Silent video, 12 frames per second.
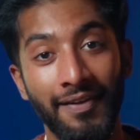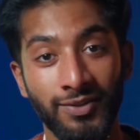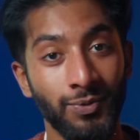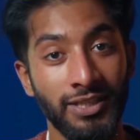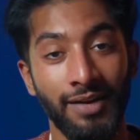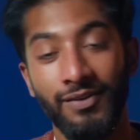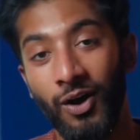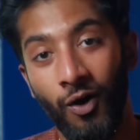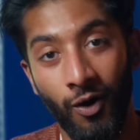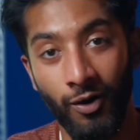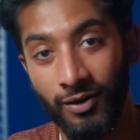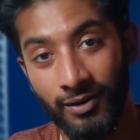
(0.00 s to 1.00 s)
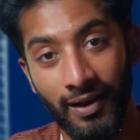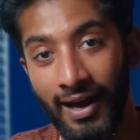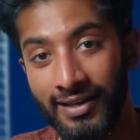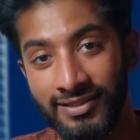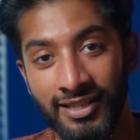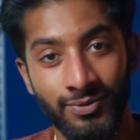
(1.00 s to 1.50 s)
this wasn't even a hard
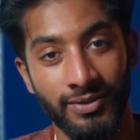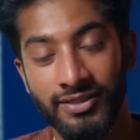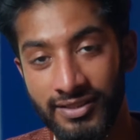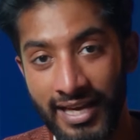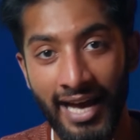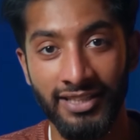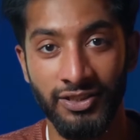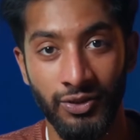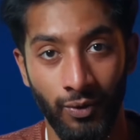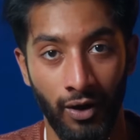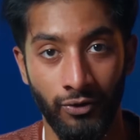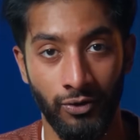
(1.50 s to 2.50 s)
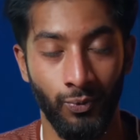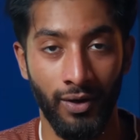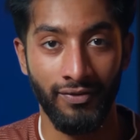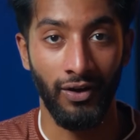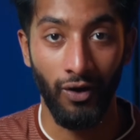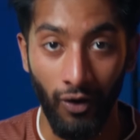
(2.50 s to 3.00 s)
class. This was CS200, one
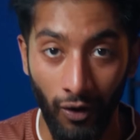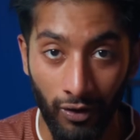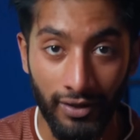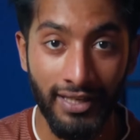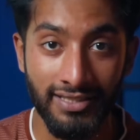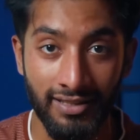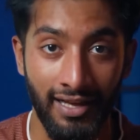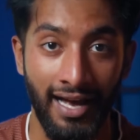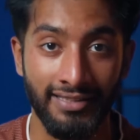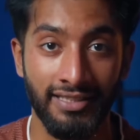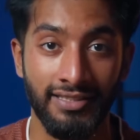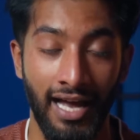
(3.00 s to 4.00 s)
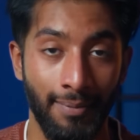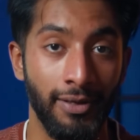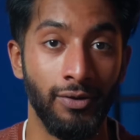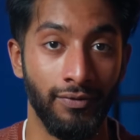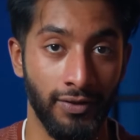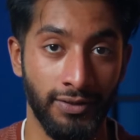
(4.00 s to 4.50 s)
of the earliest classes at my
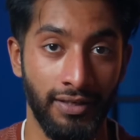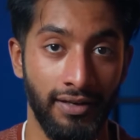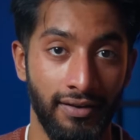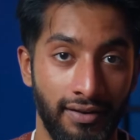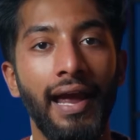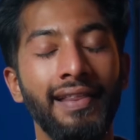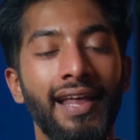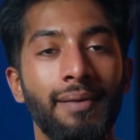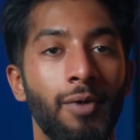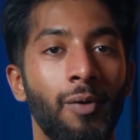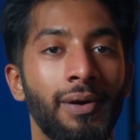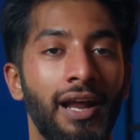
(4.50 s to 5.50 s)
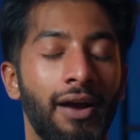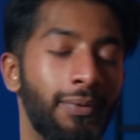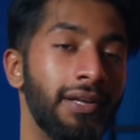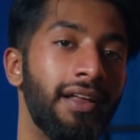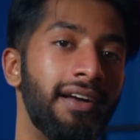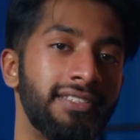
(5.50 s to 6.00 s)
university. In that moment, I
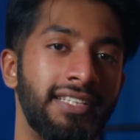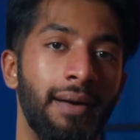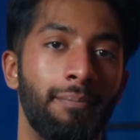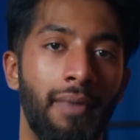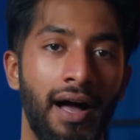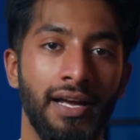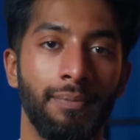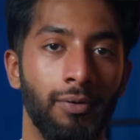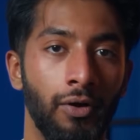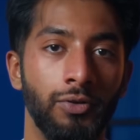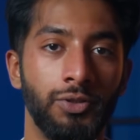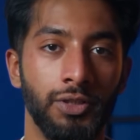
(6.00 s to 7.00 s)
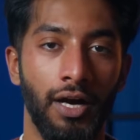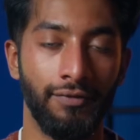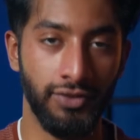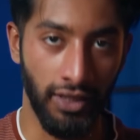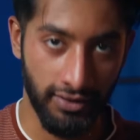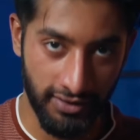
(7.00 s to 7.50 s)
realized that my approach of
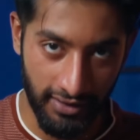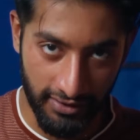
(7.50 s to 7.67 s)
just